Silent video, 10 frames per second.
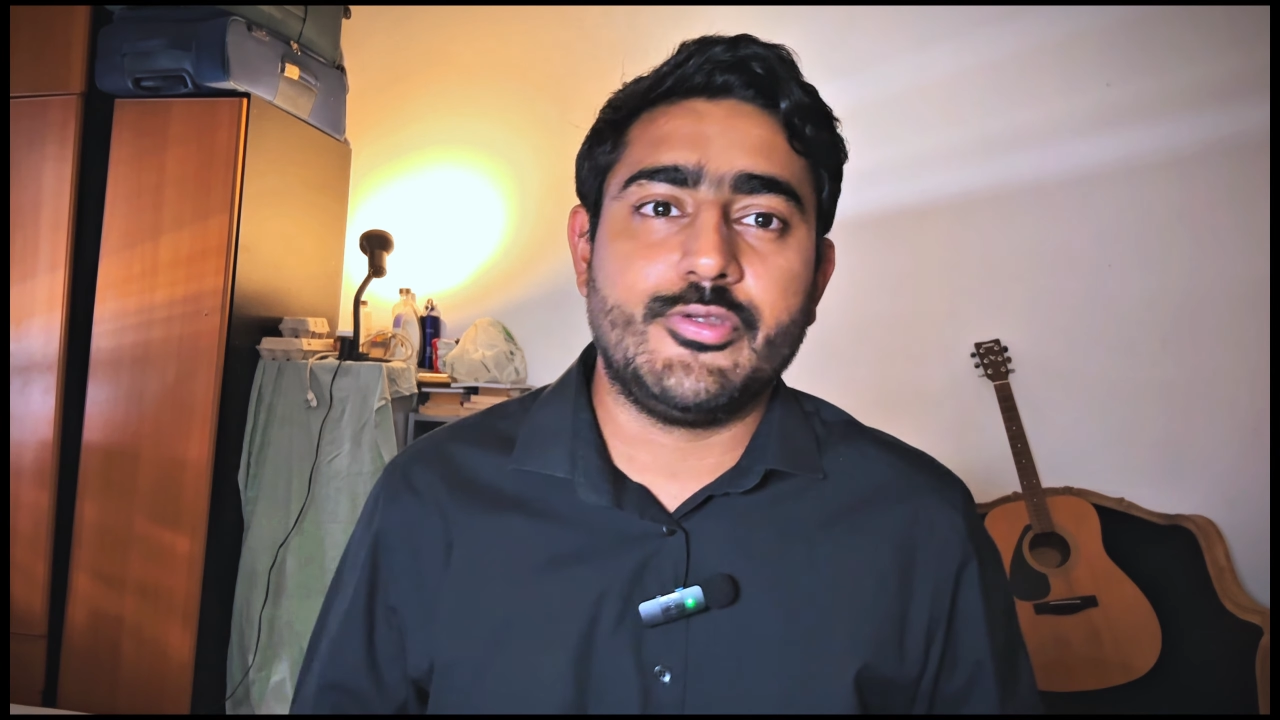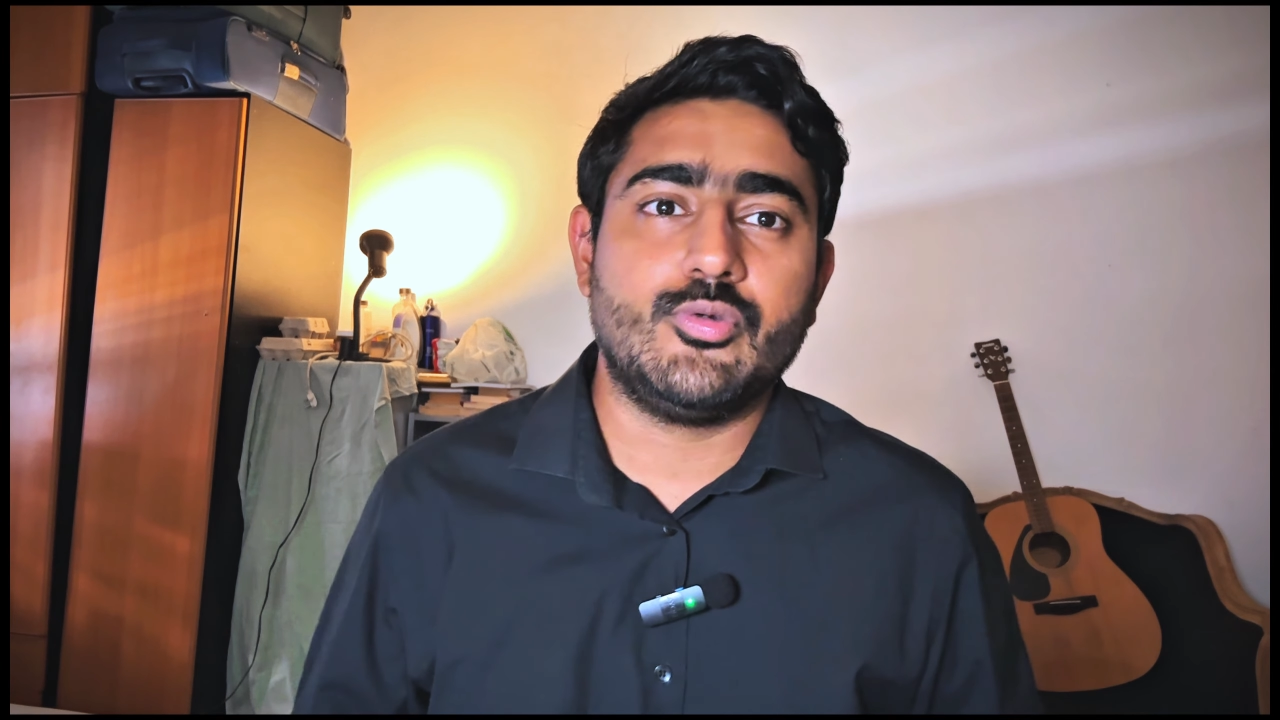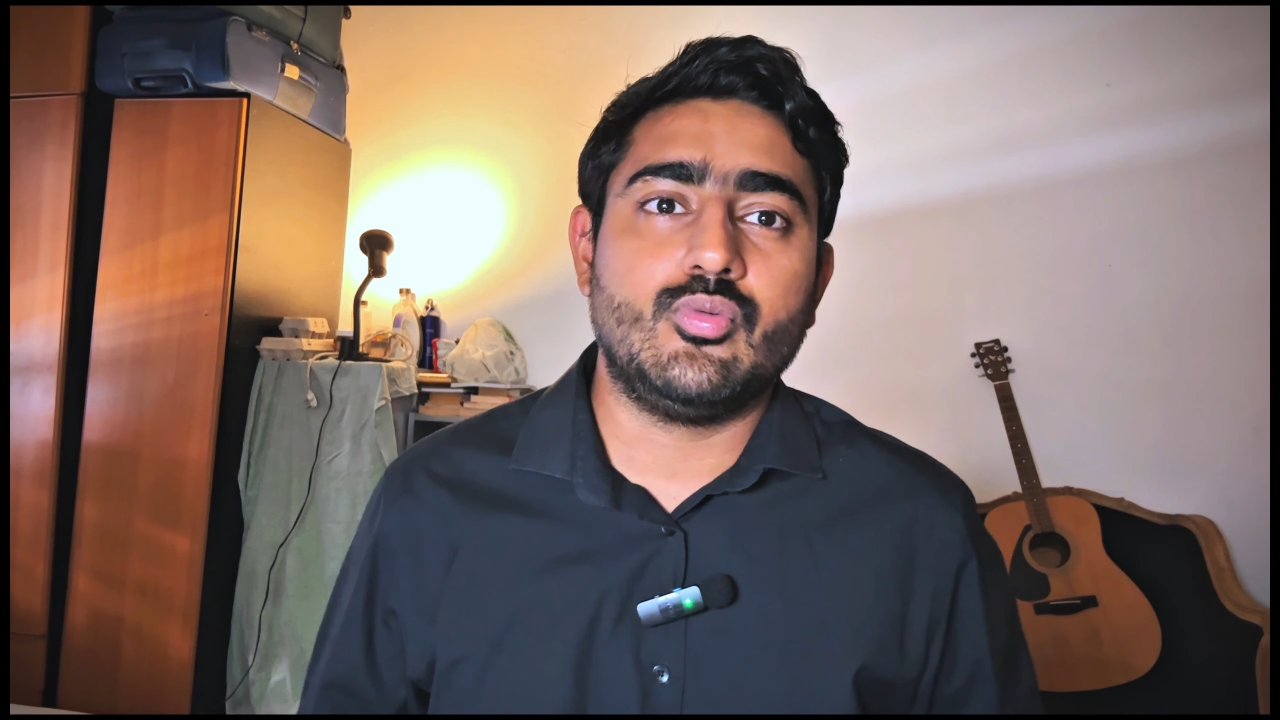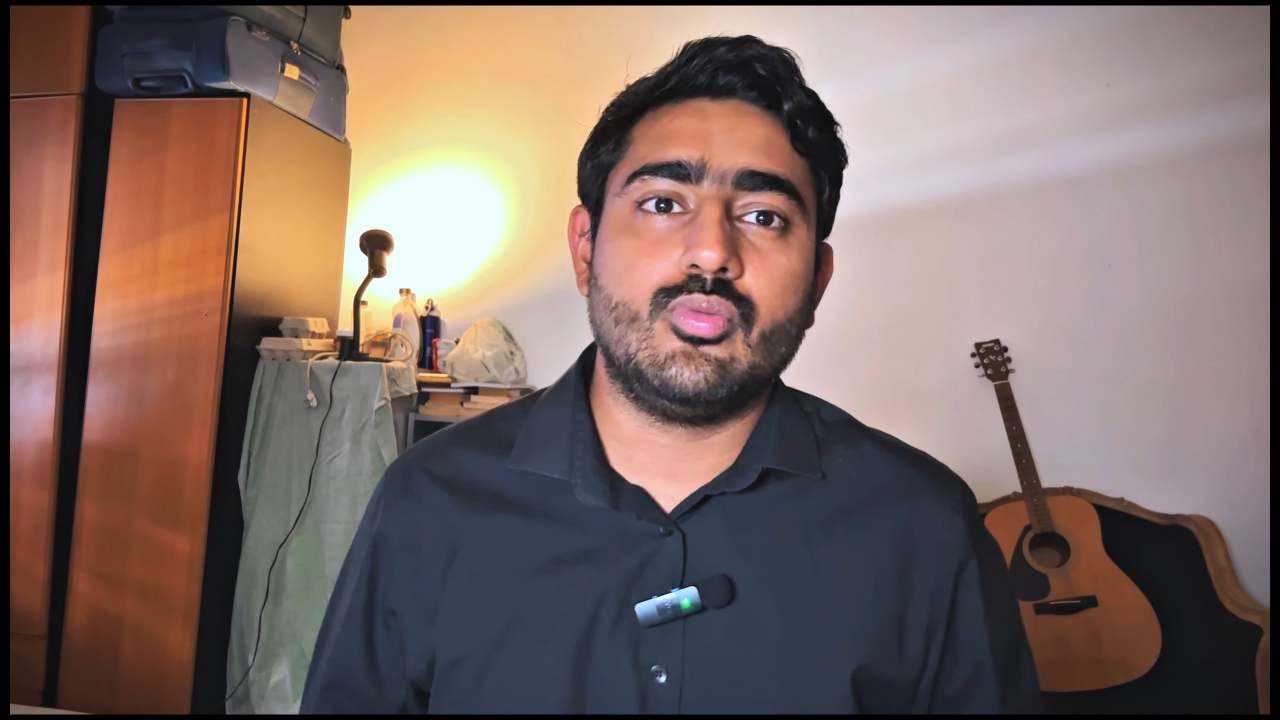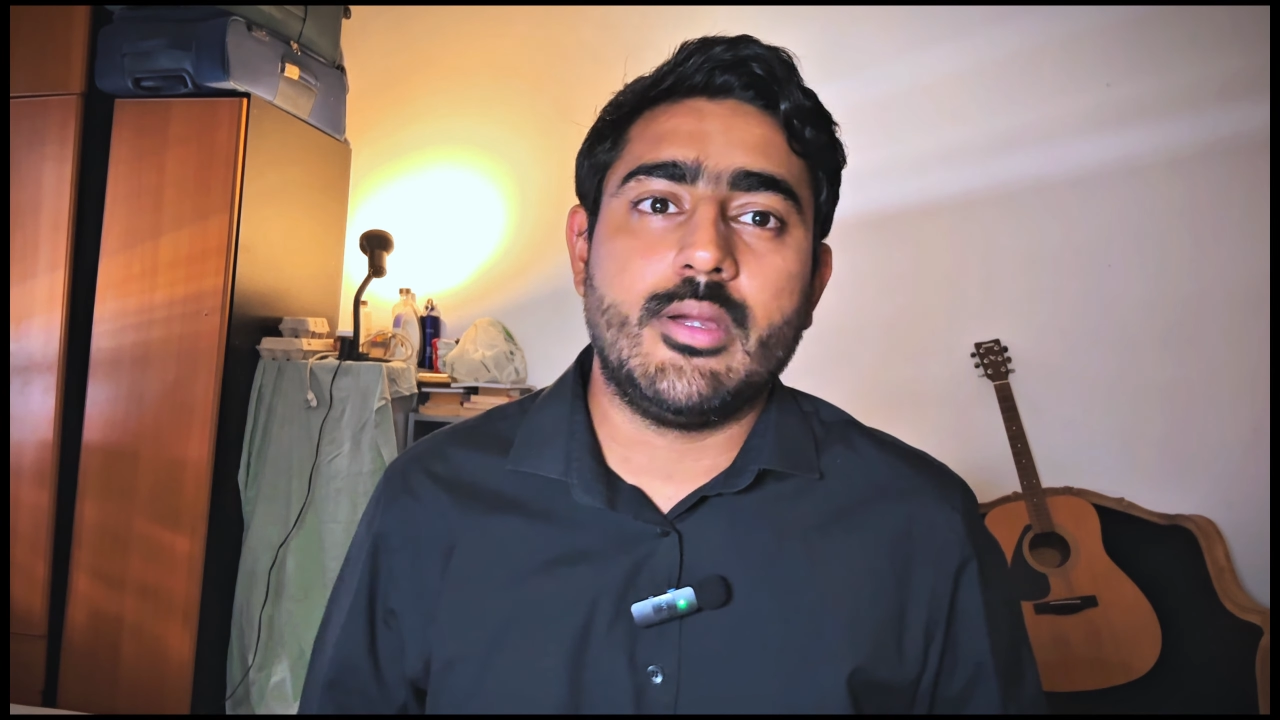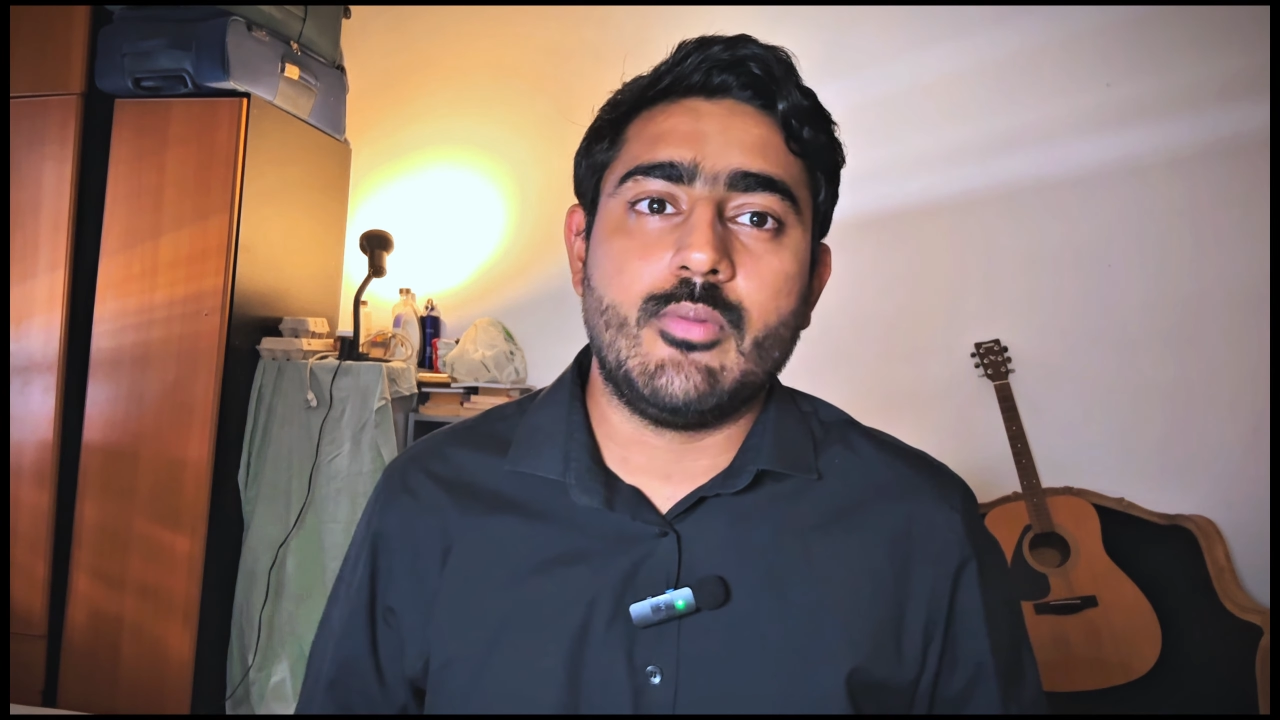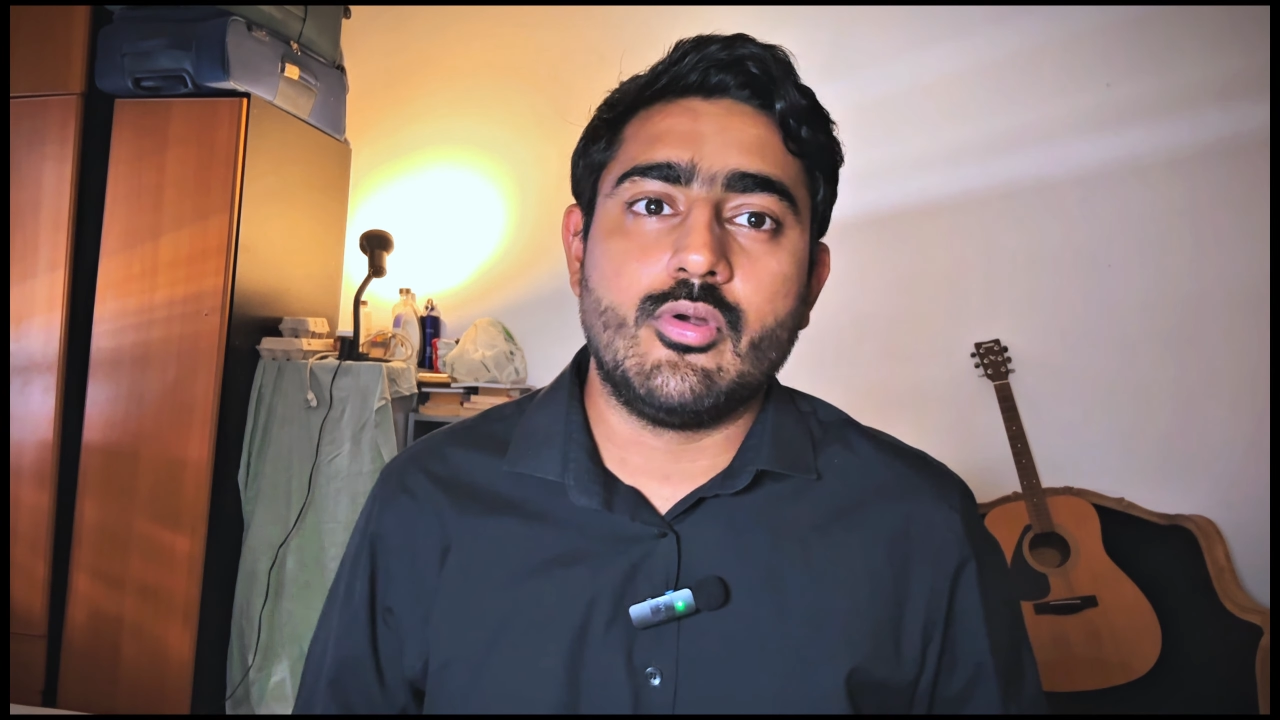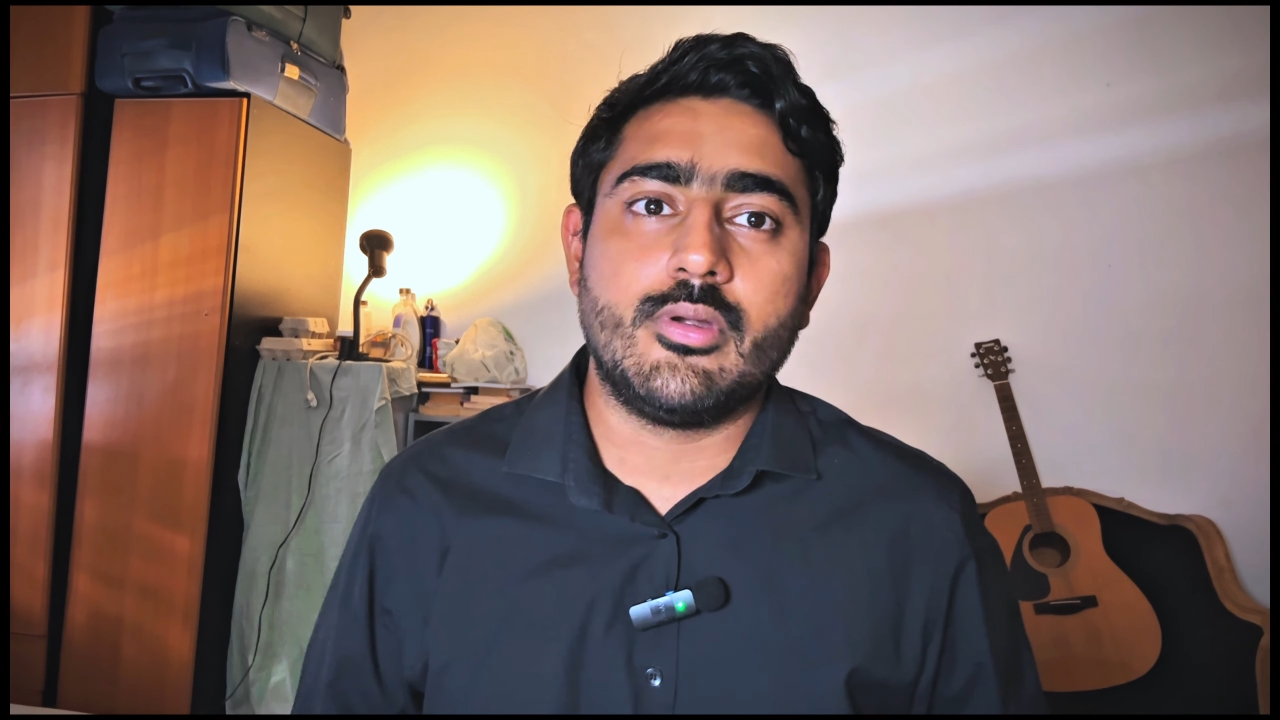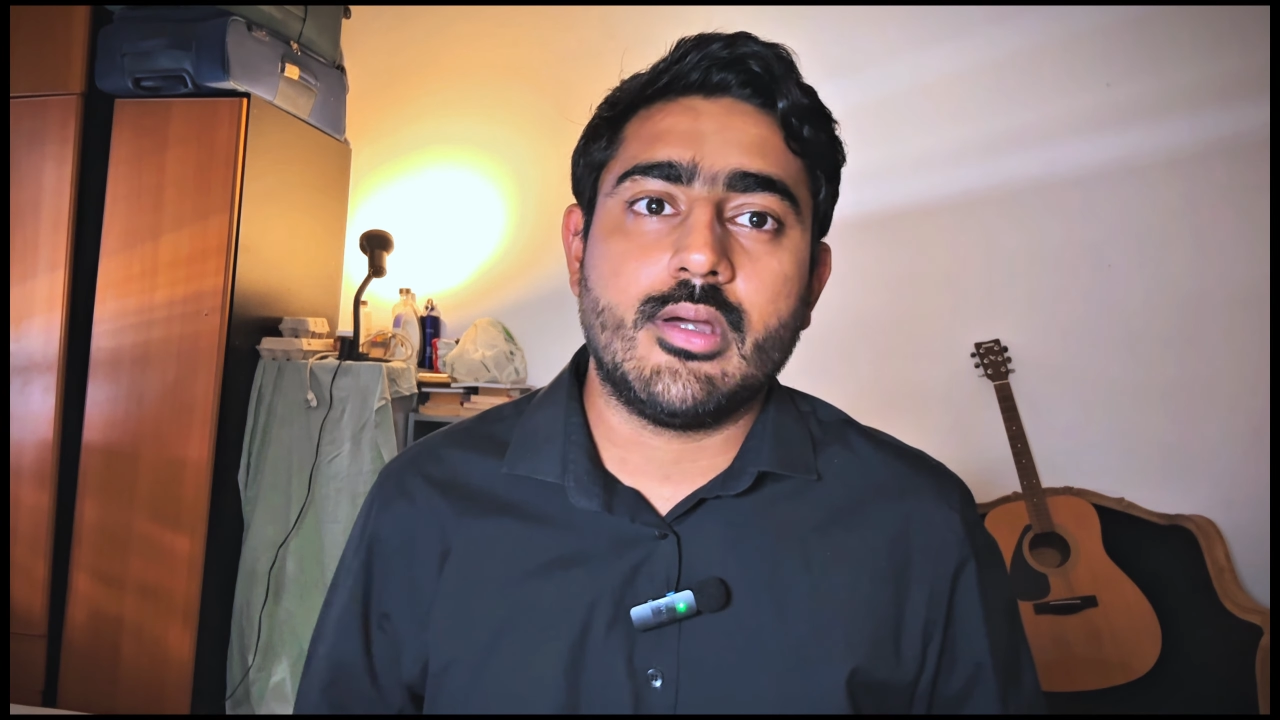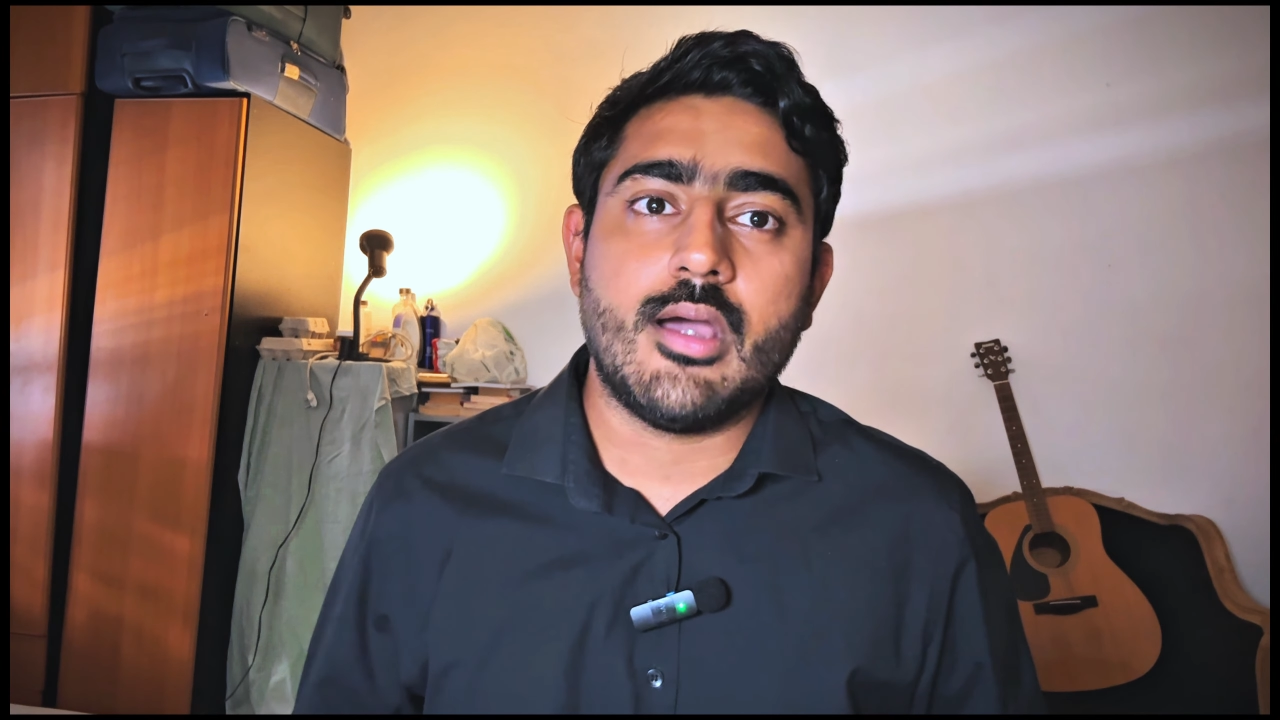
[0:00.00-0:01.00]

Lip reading: you about